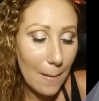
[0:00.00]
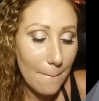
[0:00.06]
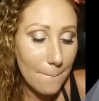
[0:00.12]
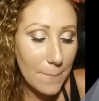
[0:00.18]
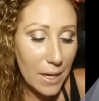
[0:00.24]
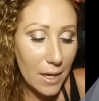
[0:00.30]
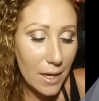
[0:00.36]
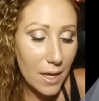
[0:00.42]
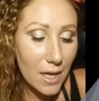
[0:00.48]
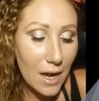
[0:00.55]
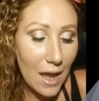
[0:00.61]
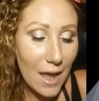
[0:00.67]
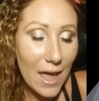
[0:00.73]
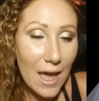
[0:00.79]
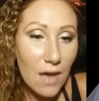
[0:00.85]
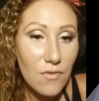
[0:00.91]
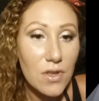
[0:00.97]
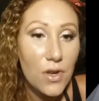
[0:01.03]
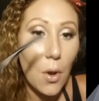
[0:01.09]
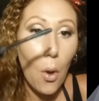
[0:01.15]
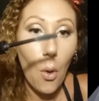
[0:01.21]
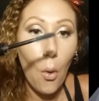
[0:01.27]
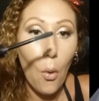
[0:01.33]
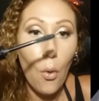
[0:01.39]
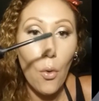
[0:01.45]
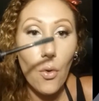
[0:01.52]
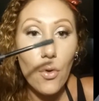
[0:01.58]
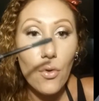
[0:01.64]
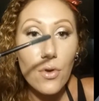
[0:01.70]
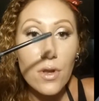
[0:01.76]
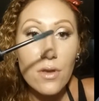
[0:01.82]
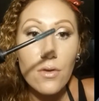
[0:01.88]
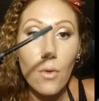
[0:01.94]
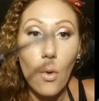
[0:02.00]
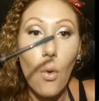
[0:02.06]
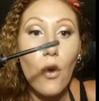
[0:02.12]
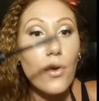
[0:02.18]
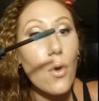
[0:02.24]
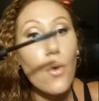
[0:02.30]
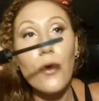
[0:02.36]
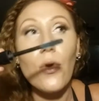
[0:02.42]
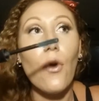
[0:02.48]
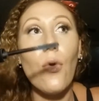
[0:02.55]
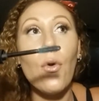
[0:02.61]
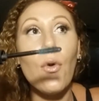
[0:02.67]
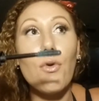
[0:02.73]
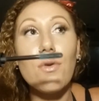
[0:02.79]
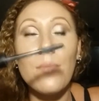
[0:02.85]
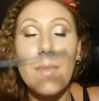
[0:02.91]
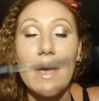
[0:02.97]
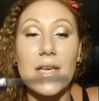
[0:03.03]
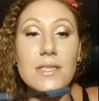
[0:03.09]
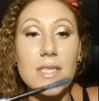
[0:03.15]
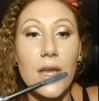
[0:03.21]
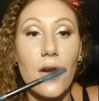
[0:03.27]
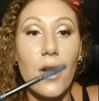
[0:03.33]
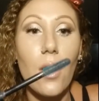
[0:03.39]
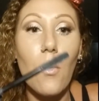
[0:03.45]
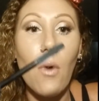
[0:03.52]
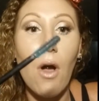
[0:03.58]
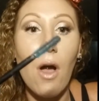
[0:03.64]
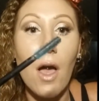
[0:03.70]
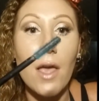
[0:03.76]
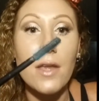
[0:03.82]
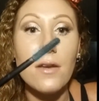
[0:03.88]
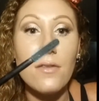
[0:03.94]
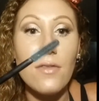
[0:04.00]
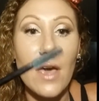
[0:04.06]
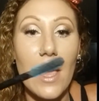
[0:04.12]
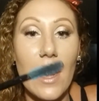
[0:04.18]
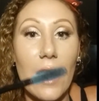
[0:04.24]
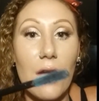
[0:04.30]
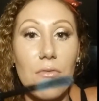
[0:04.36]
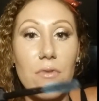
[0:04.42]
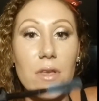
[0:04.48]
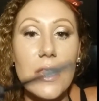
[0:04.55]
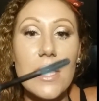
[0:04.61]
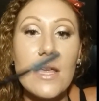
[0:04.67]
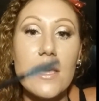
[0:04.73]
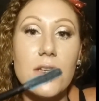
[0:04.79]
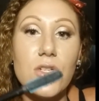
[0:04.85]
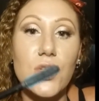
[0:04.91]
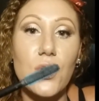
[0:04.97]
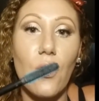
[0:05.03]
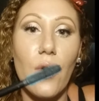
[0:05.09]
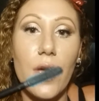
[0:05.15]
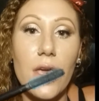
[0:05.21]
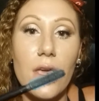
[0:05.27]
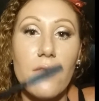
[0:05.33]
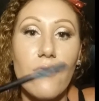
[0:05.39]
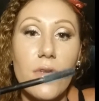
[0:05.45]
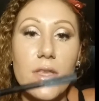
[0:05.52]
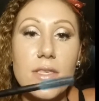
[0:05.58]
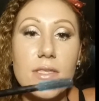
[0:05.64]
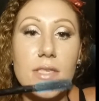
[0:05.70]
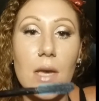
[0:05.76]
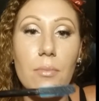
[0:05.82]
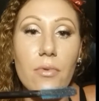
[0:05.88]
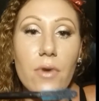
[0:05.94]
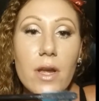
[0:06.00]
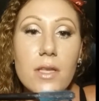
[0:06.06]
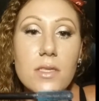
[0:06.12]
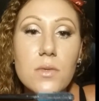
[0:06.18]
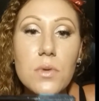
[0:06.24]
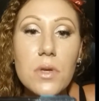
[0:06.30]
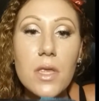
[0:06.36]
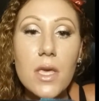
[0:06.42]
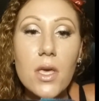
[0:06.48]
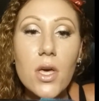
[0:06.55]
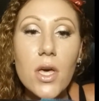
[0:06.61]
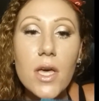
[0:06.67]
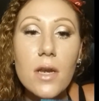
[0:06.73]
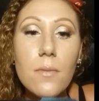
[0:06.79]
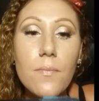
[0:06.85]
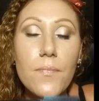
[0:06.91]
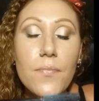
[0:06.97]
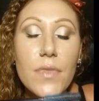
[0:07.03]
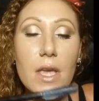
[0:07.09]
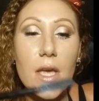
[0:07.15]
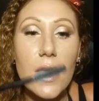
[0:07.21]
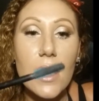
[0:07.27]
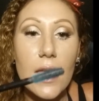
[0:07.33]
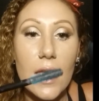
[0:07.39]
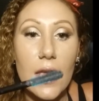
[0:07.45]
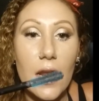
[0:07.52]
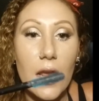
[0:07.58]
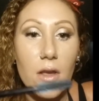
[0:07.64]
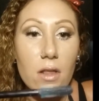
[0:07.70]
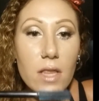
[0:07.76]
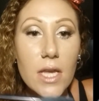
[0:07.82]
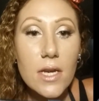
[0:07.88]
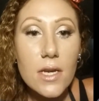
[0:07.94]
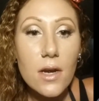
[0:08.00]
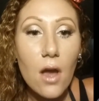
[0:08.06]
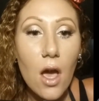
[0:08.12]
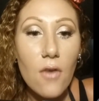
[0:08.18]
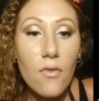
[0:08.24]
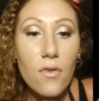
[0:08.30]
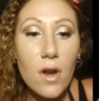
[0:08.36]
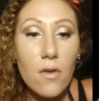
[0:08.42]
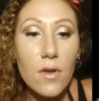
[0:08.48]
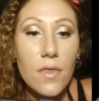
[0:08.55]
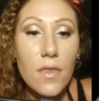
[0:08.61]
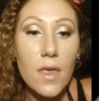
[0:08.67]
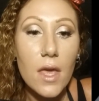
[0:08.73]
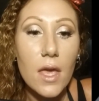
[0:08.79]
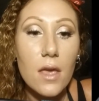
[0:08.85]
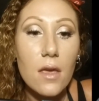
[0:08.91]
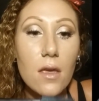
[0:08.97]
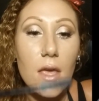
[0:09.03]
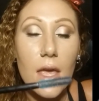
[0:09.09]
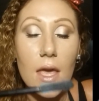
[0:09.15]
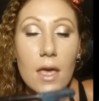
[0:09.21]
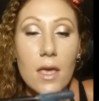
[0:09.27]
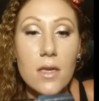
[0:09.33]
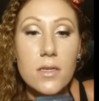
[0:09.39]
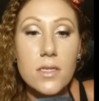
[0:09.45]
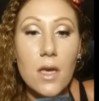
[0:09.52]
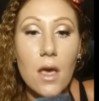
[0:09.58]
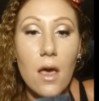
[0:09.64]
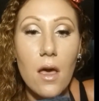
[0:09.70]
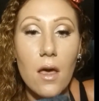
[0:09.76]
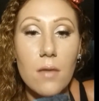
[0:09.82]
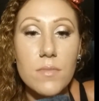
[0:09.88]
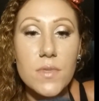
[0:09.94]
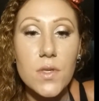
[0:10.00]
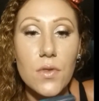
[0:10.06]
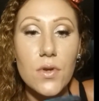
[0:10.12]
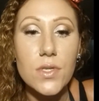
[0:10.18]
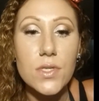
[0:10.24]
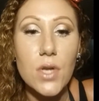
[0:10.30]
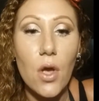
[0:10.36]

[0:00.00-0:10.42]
but I have an old mascara wand that I really enjoy. It really separates really good. And I cleaned it off and everything, and so there's no